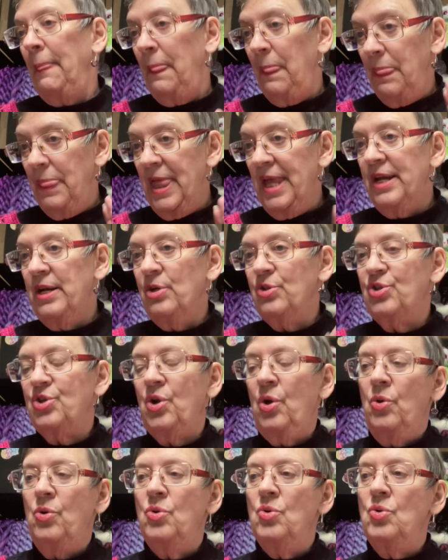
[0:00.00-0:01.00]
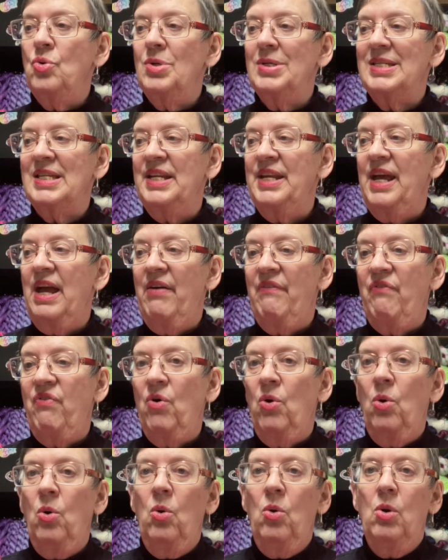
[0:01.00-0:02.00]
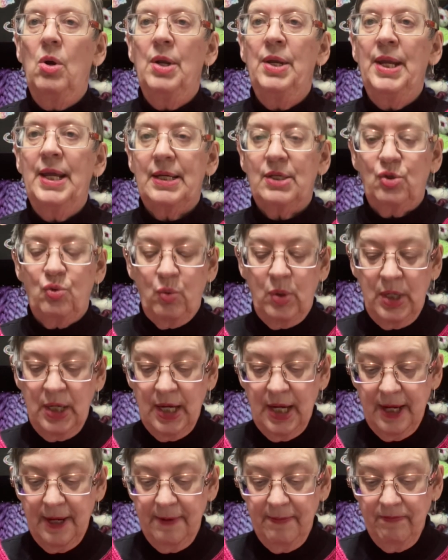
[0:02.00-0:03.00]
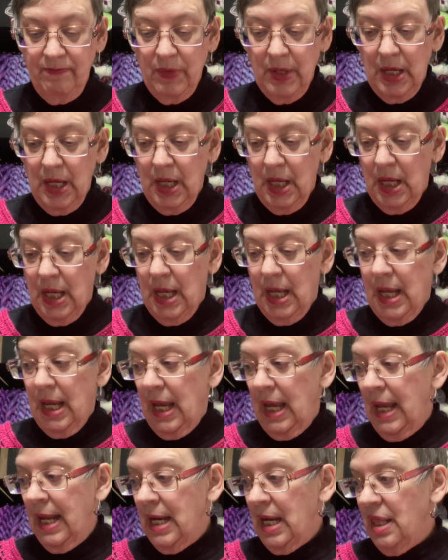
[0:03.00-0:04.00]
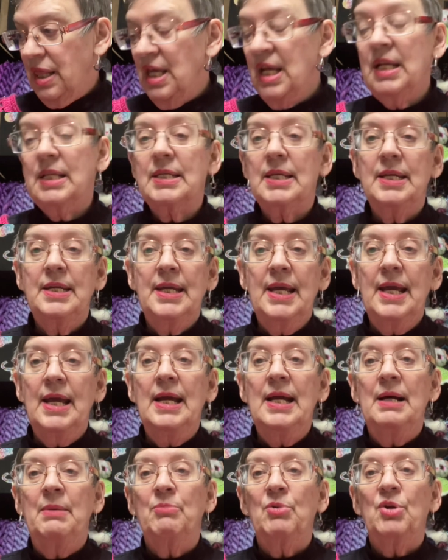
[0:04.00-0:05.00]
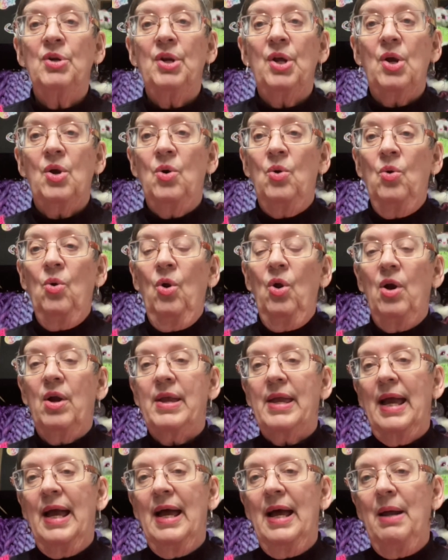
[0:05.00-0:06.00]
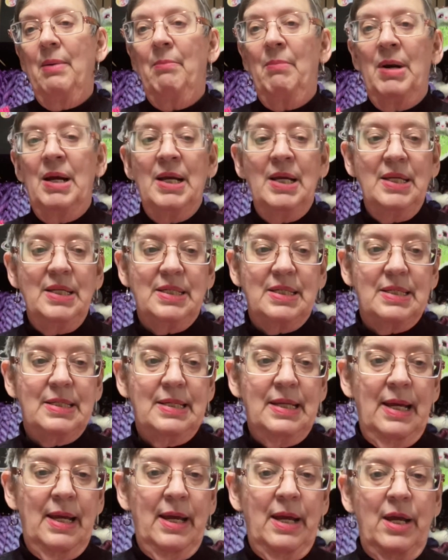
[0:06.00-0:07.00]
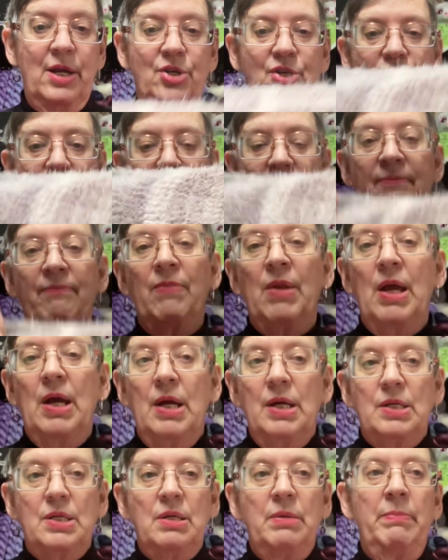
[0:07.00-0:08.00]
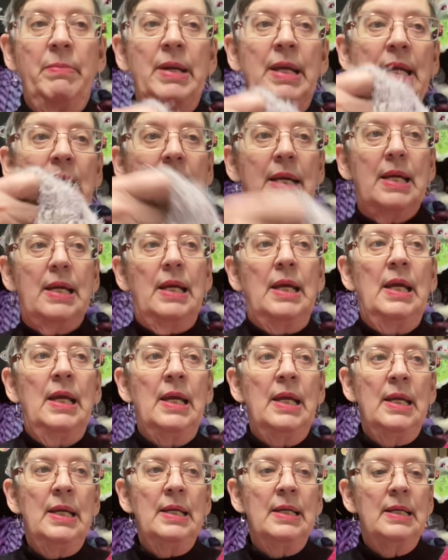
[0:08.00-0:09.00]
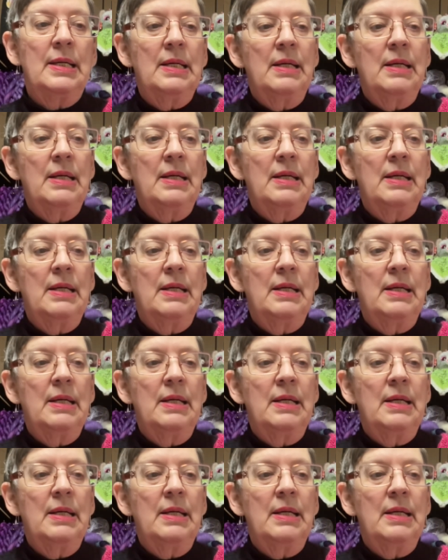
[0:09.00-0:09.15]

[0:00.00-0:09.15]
that I'll show you as an FO next week. And I think today I'm going to go look at my stash to make a